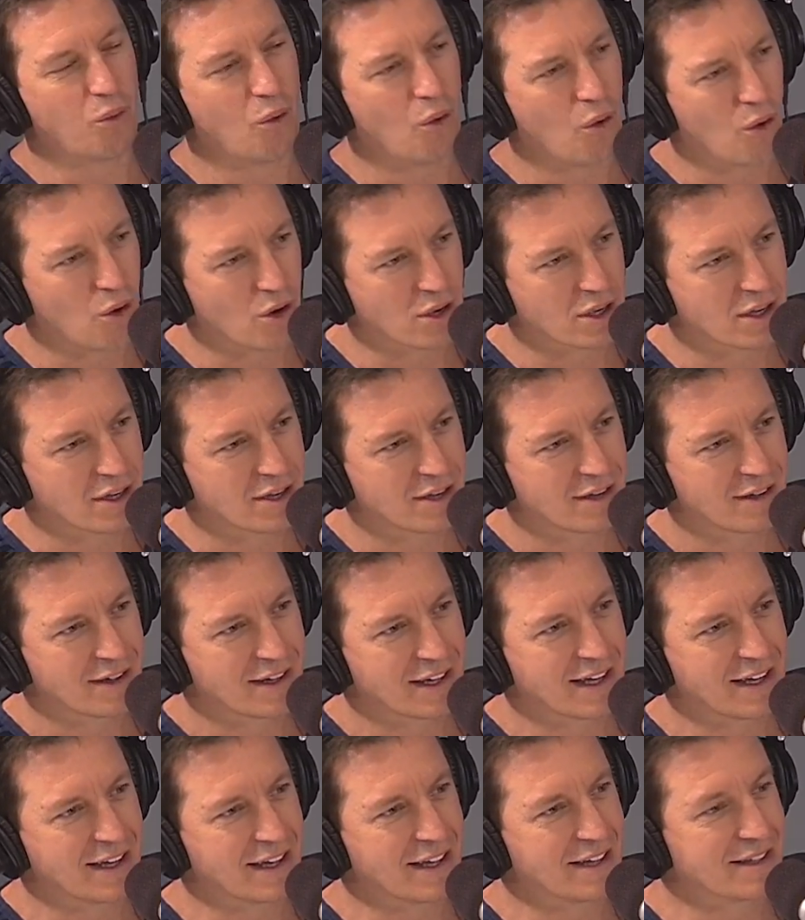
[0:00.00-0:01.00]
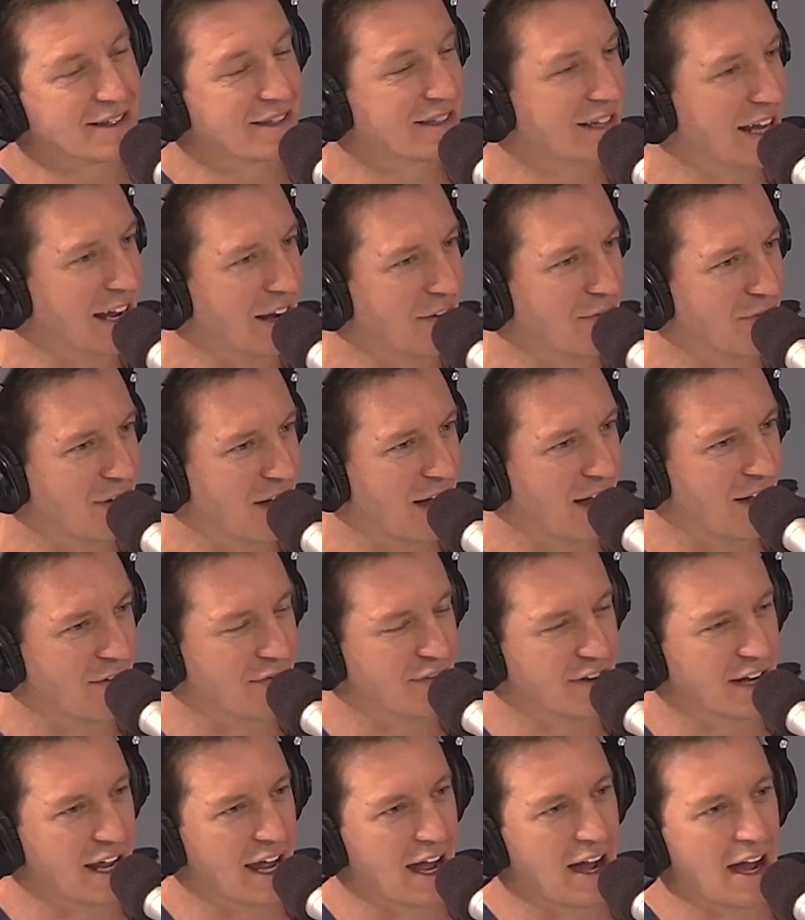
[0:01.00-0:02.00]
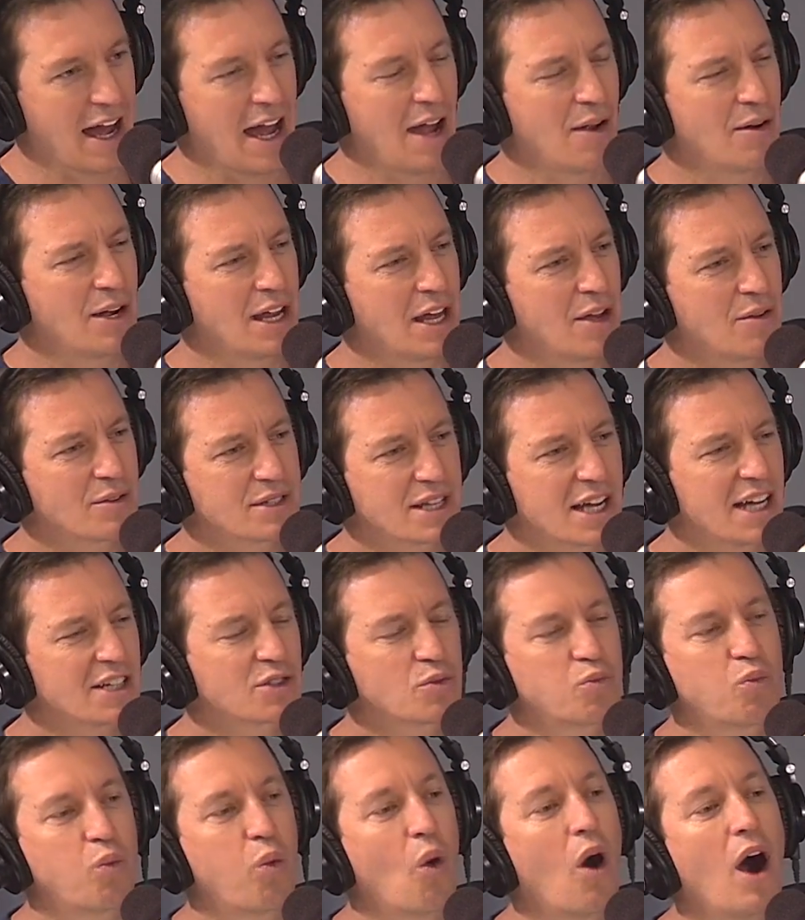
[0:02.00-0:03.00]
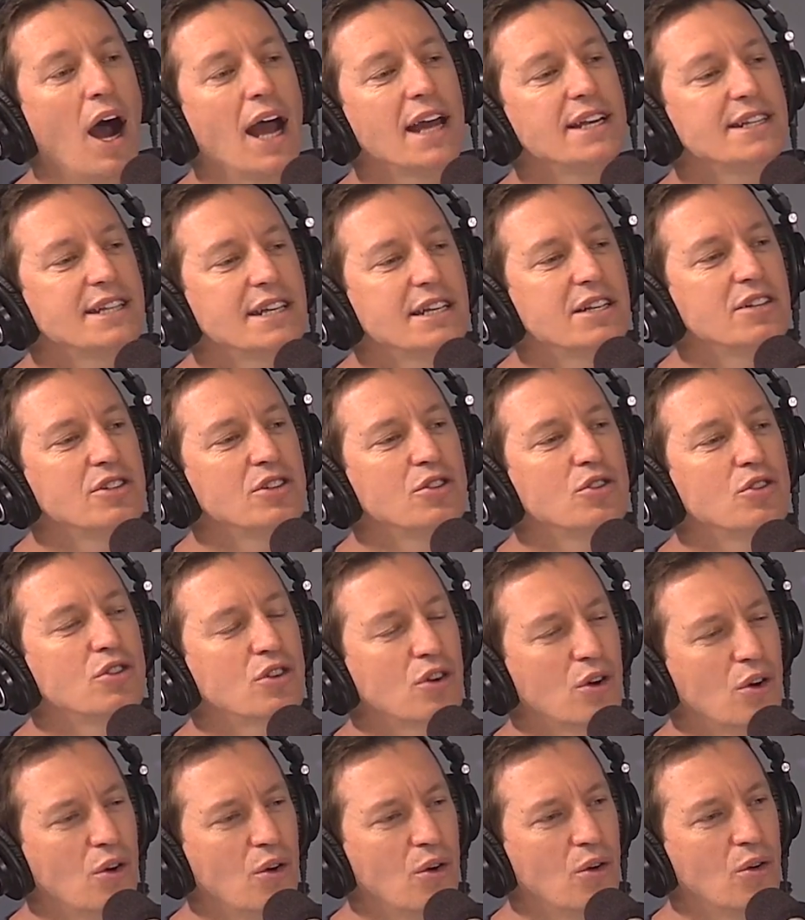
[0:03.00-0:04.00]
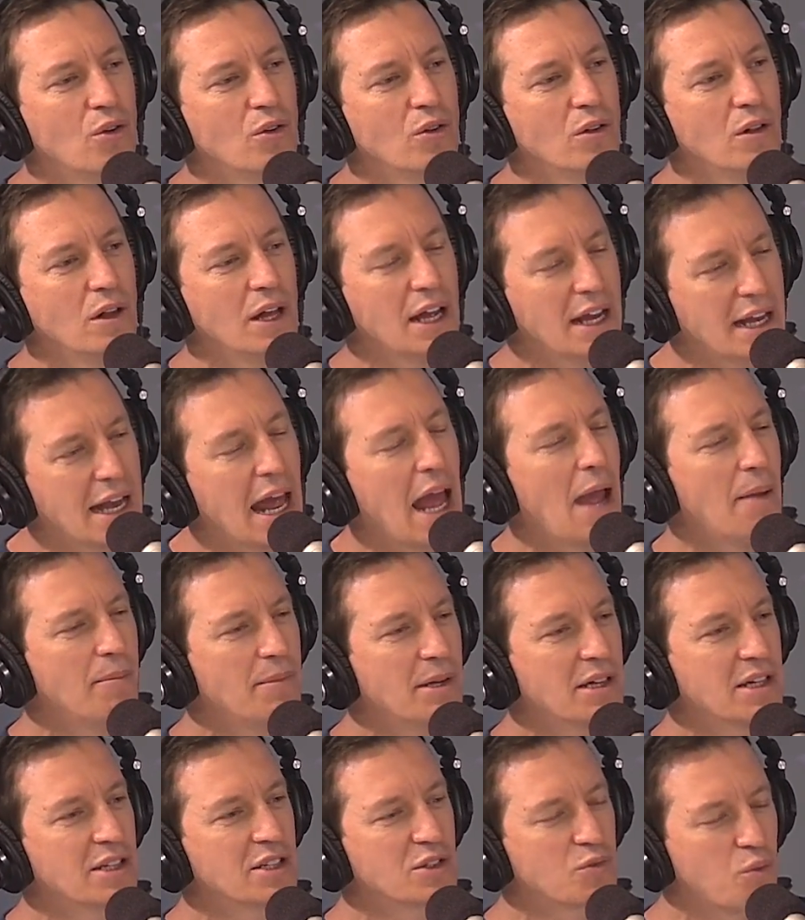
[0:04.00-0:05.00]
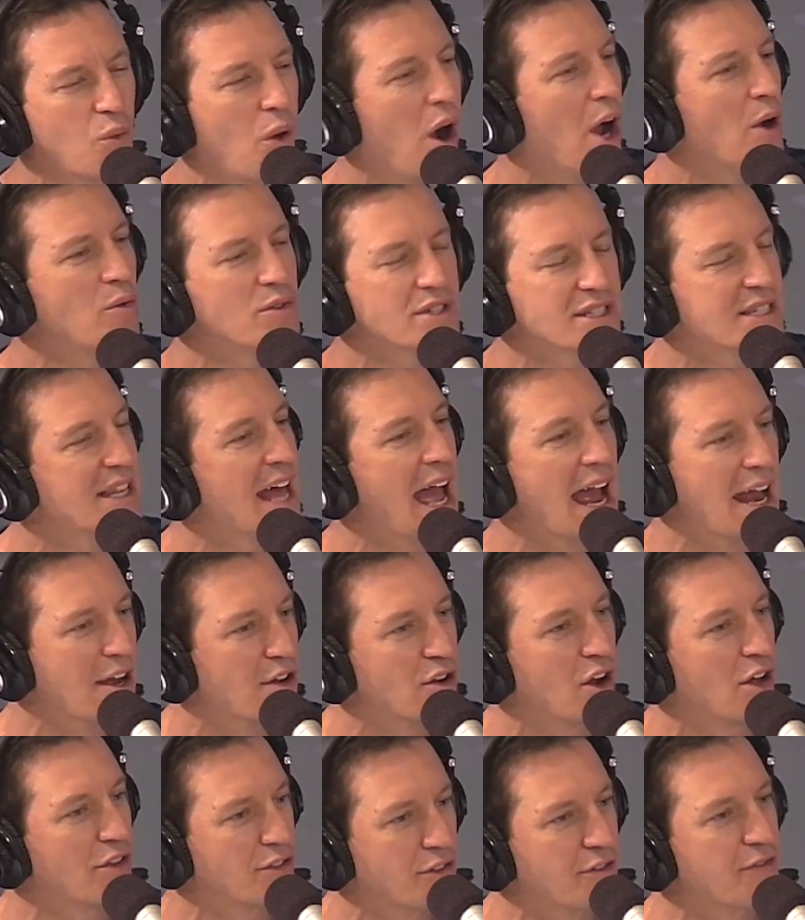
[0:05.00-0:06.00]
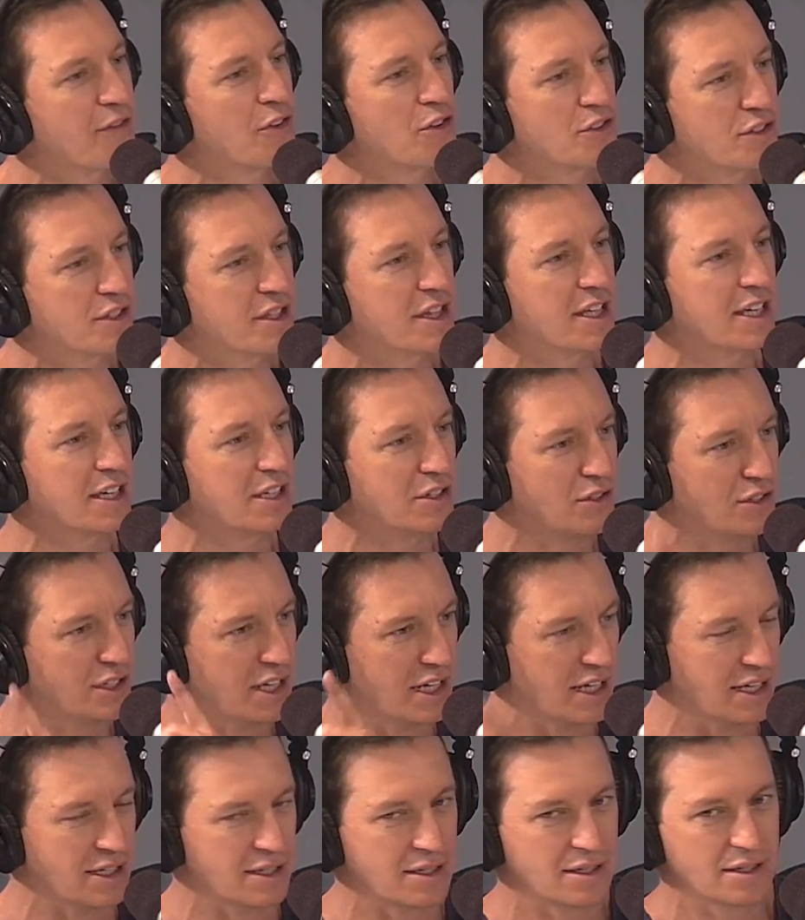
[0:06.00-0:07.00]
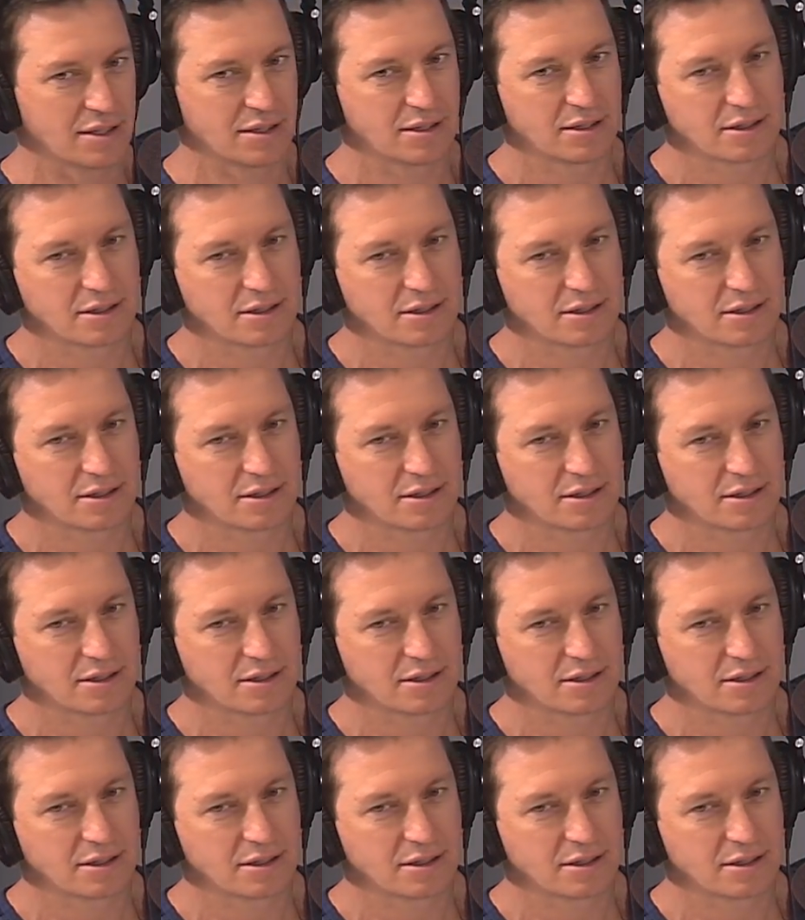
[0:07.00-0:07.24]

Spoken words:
walk instead for half an hour. And he was asked, why didn't you call an ambulance? Why was that not the first thing you did?